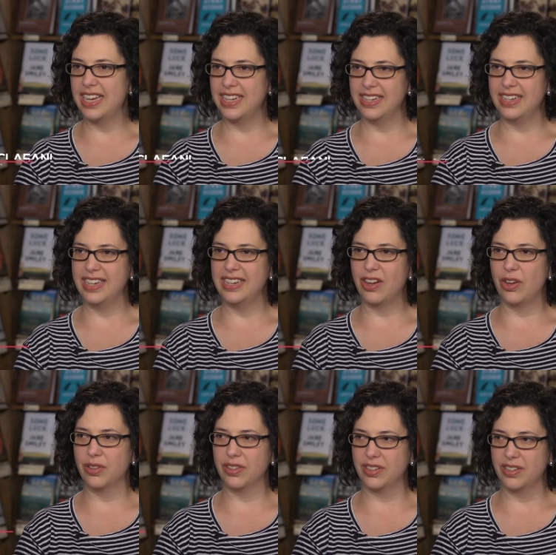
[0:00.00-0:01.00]
and
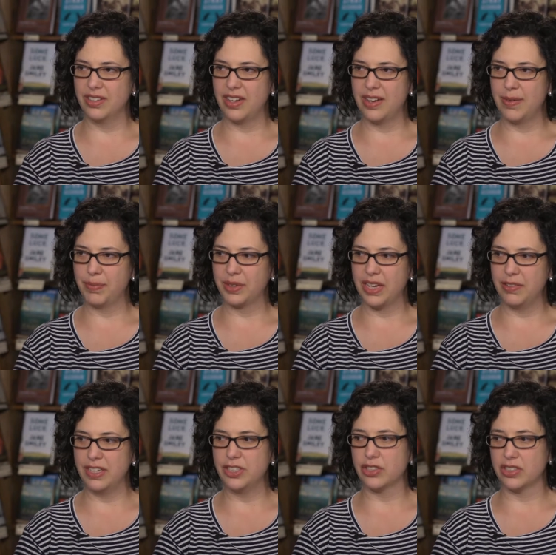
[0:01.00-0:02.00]
all the kind of
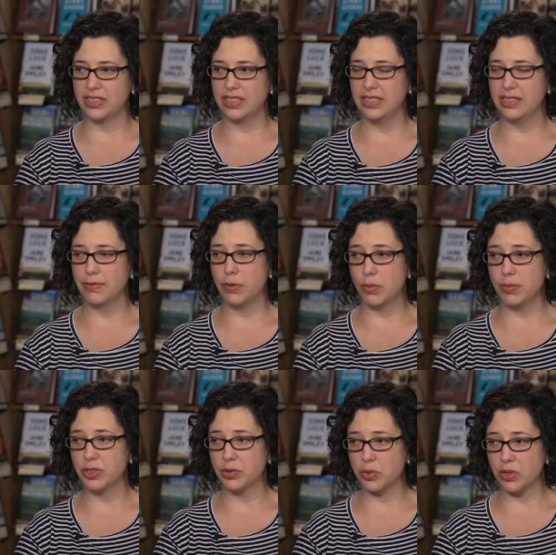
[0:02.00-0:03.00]
intricacies of a
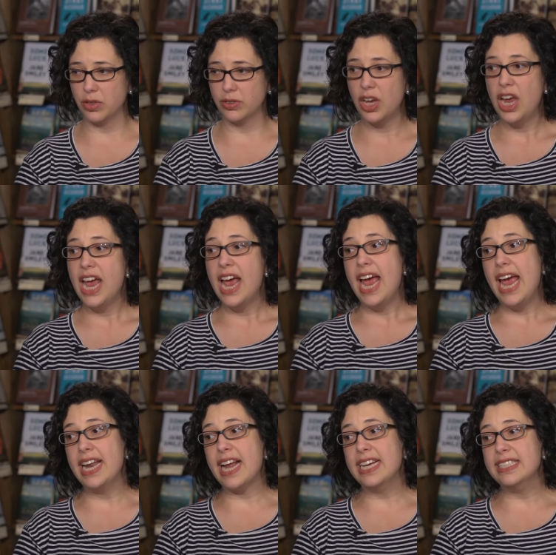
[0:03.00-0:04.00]
woman's world.
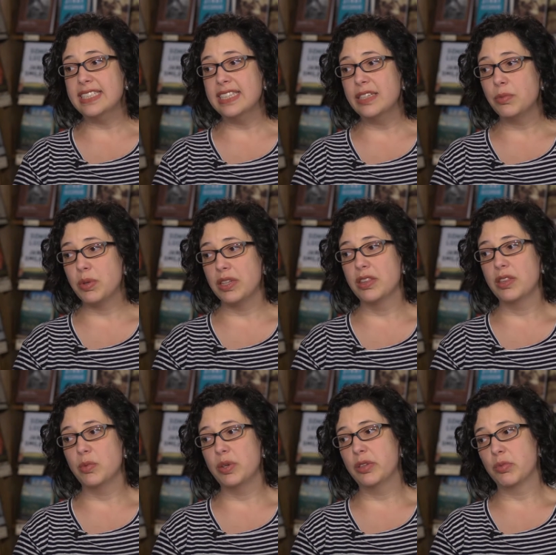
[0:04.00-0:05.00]
And I did
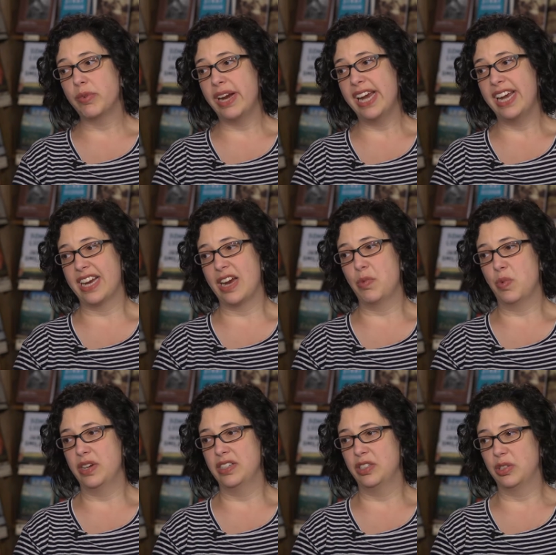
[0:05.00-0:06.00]
with Ray. I
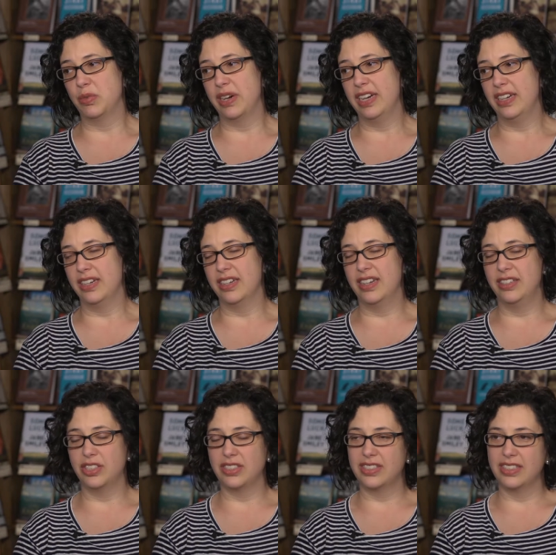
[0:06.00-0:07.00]
wanted to write
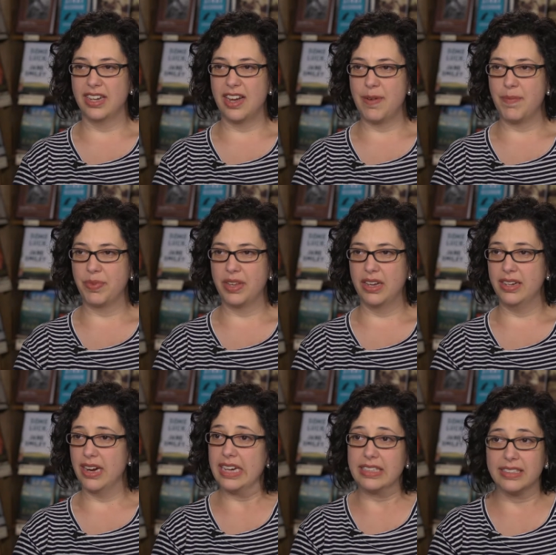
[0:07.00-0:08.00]
just a
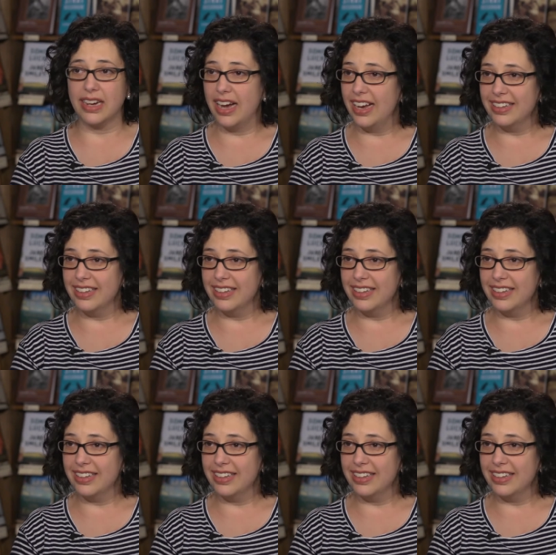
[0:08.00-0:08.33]
nice guy.